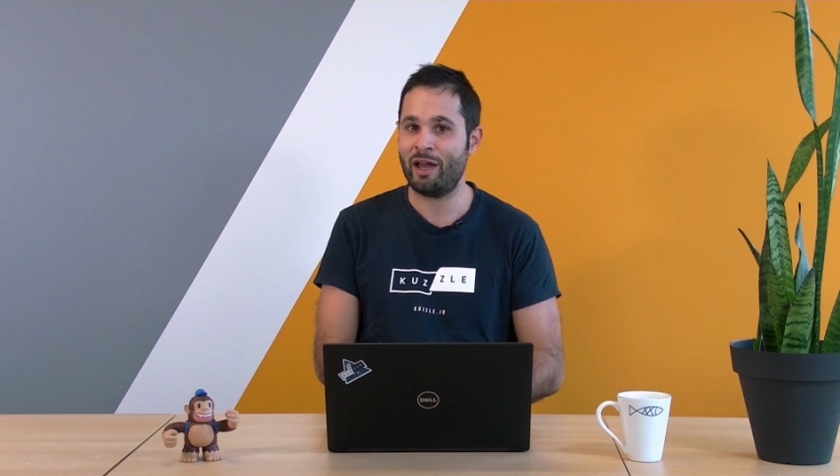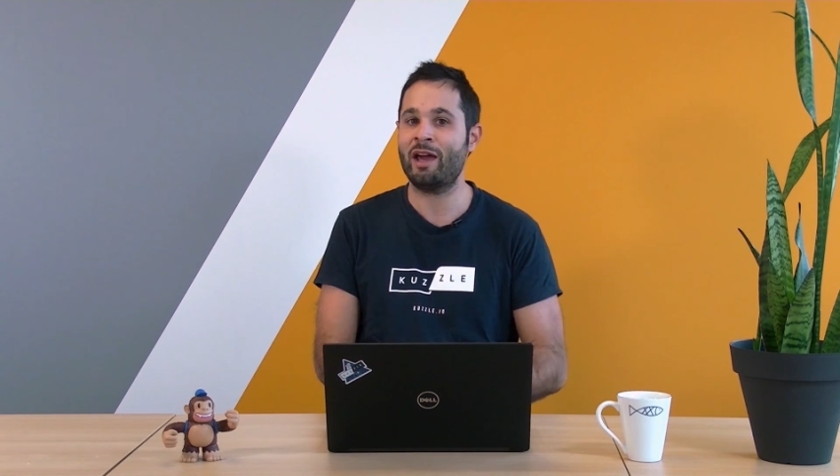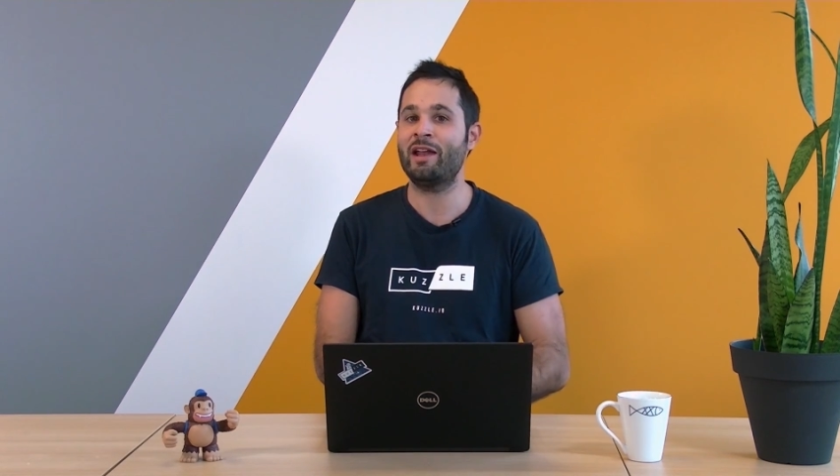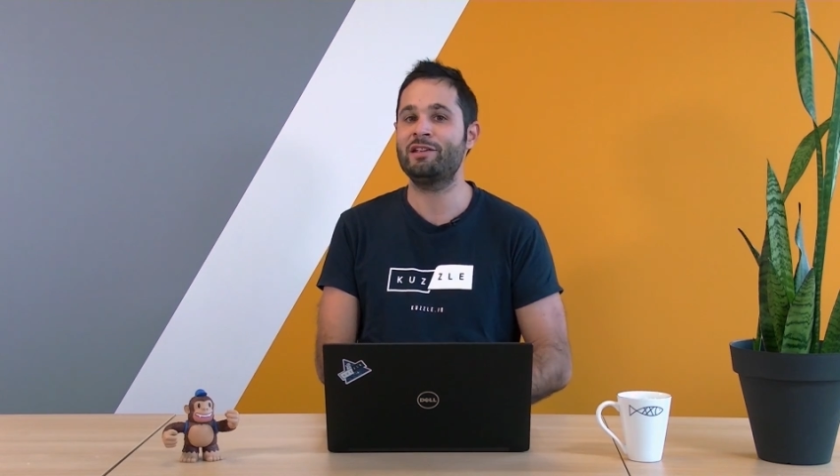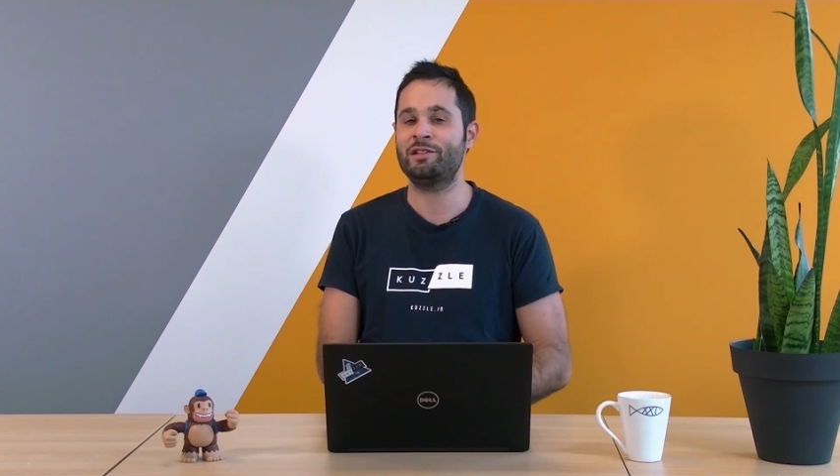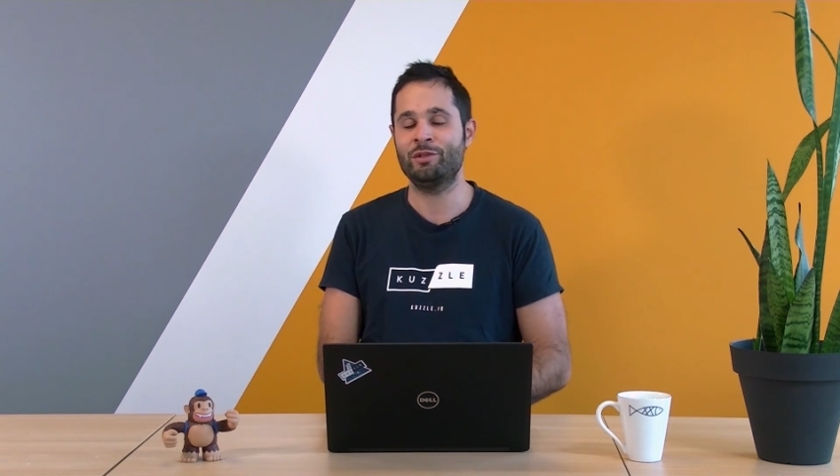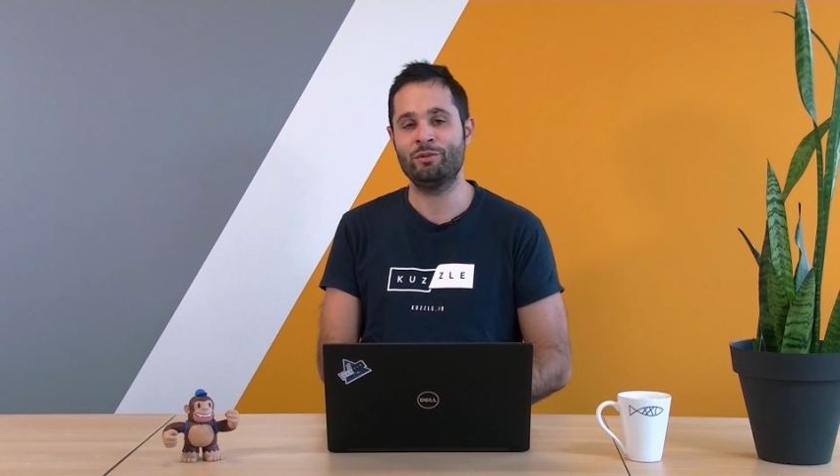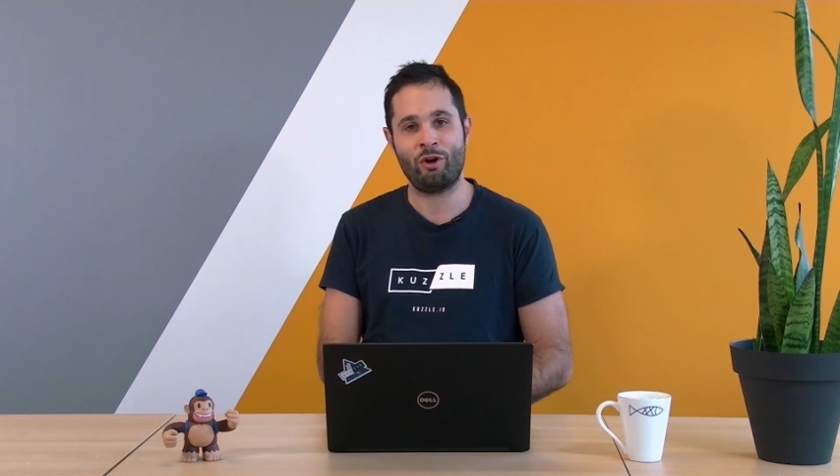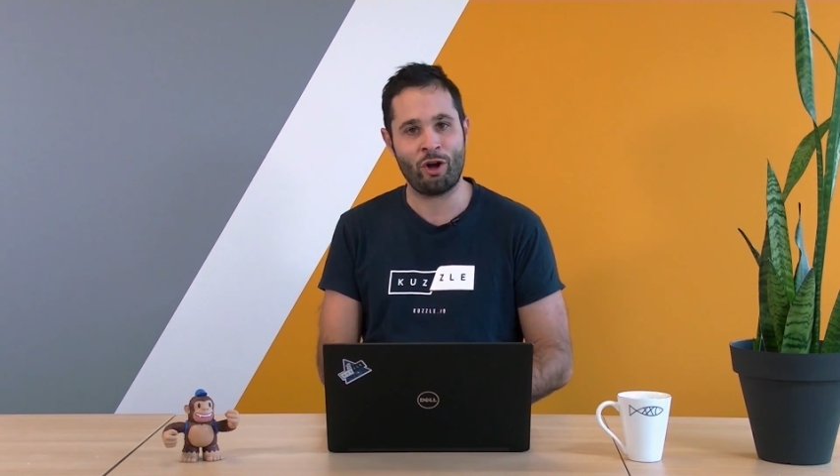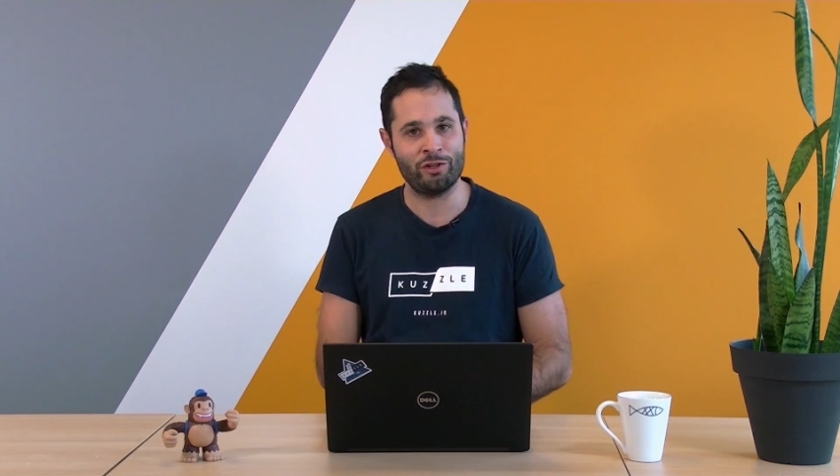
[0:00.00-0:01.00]
and I see
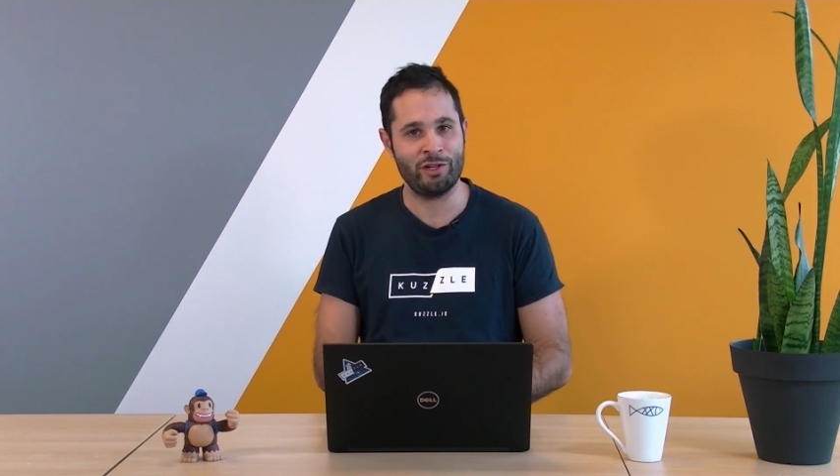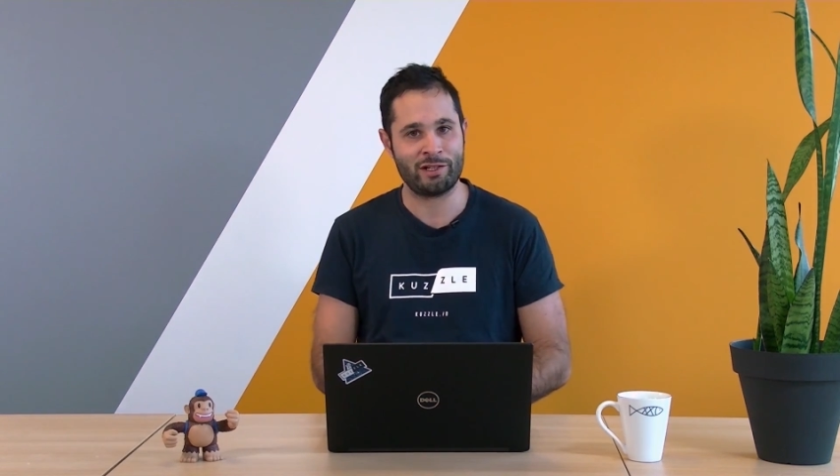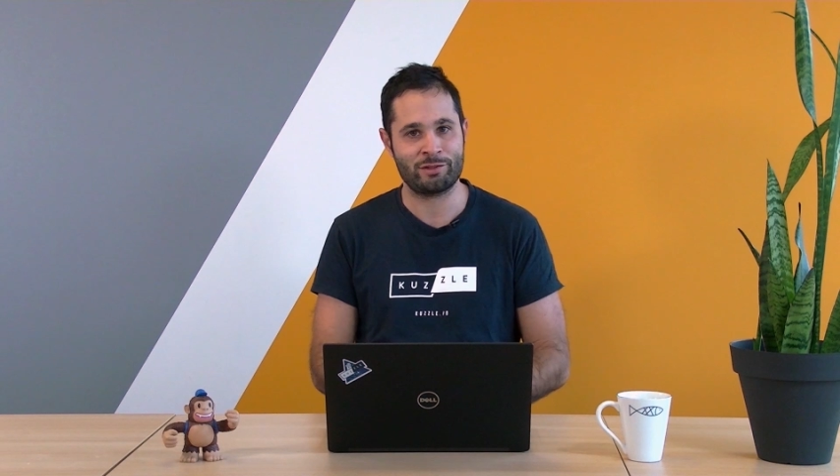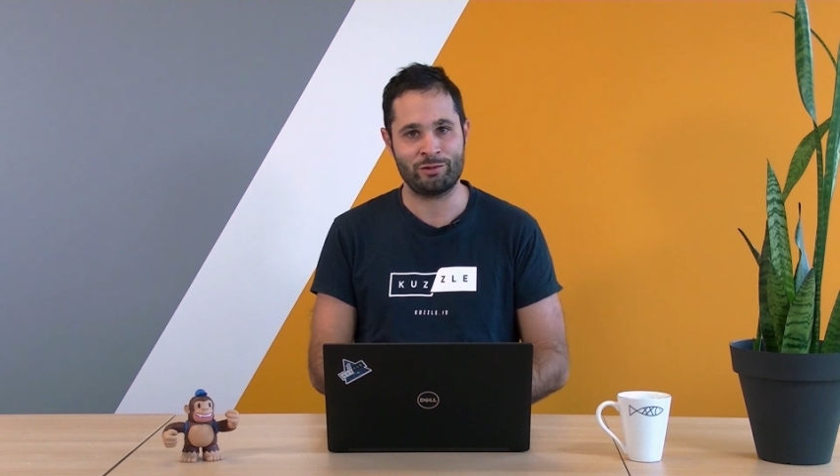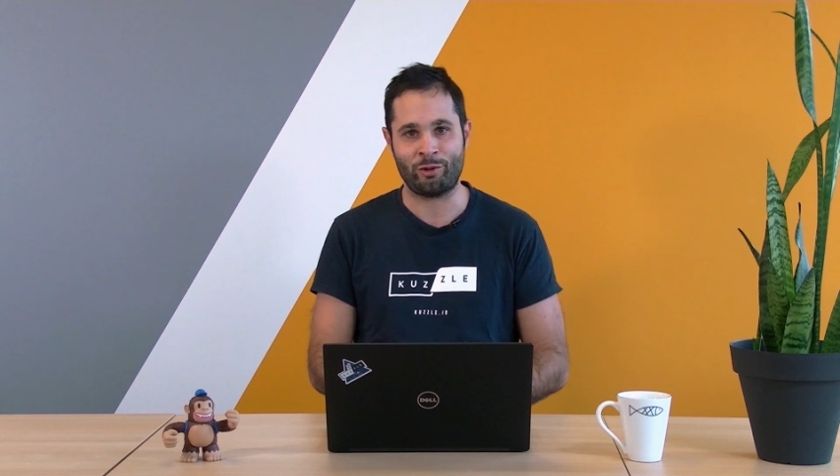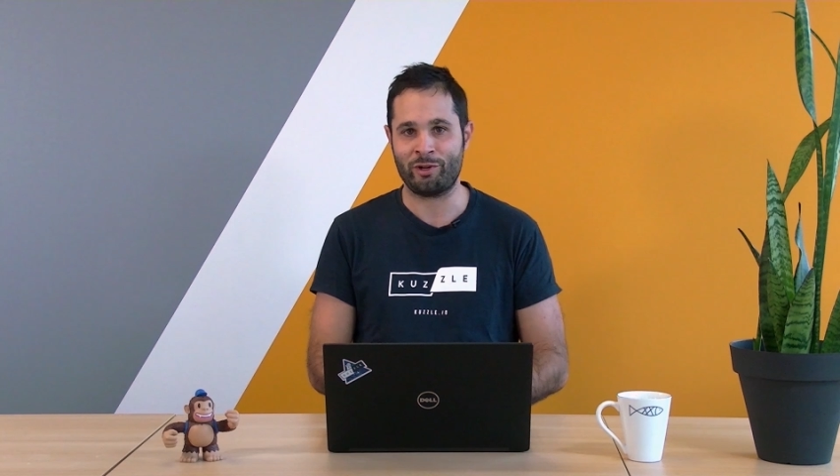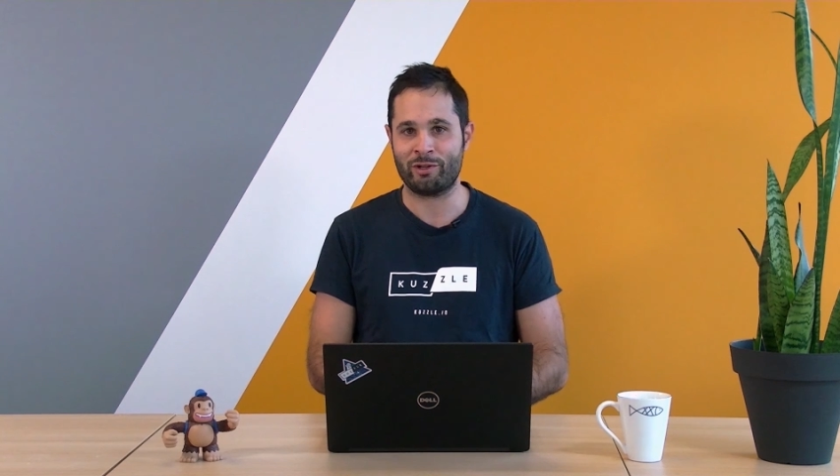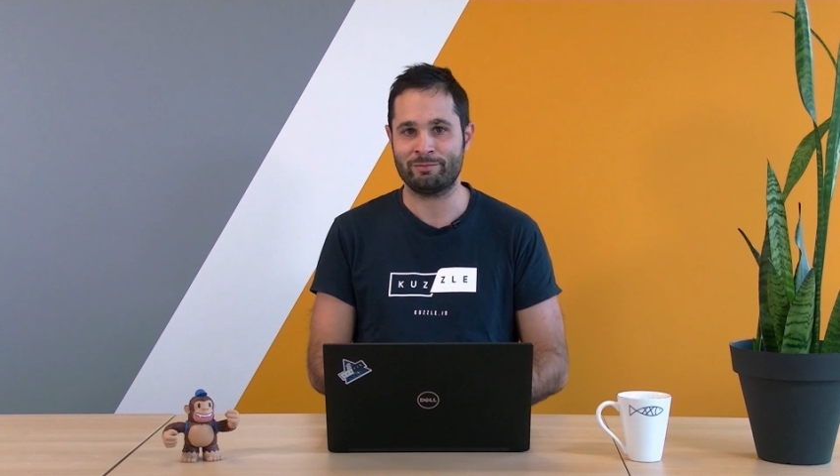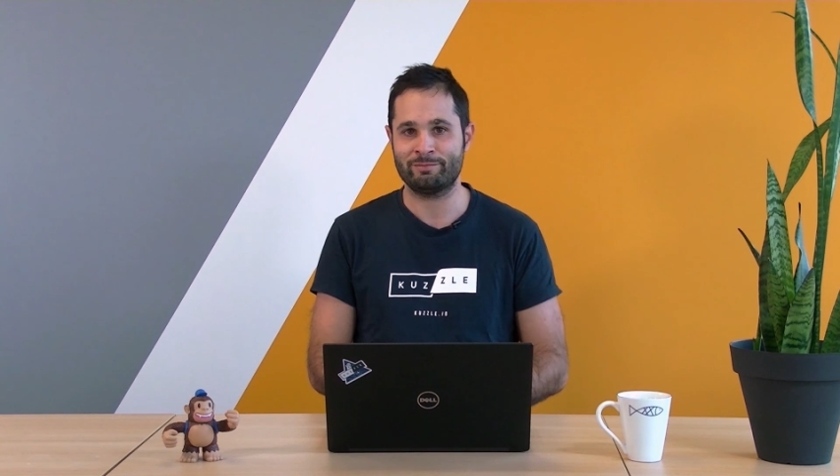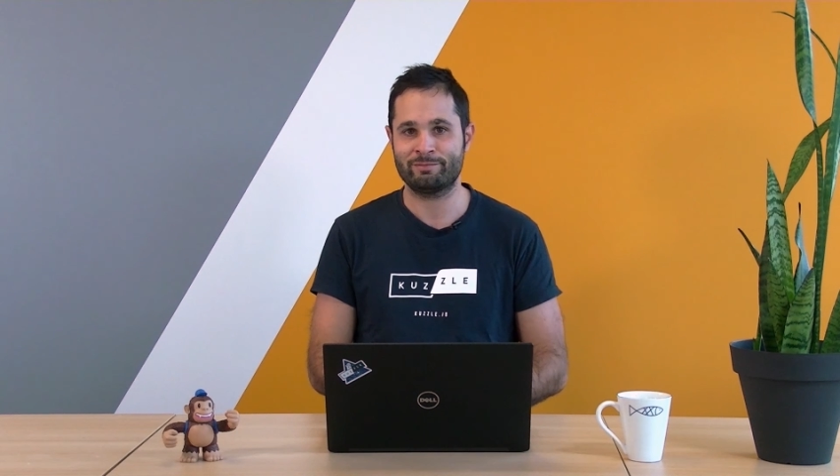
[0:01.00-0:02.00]
you on the next tutorial.